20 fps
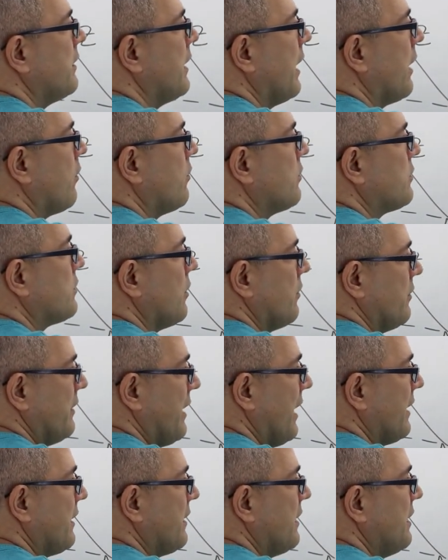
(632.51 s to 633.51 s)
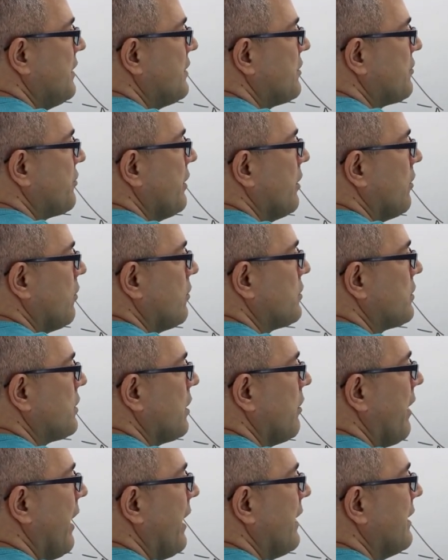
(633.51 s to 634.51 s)
that also, that history
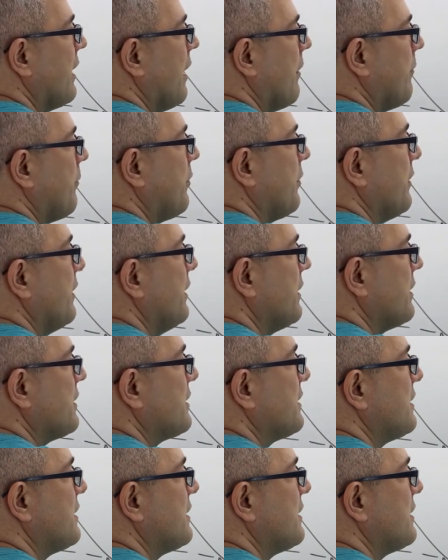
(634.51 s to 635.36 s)
also end up in the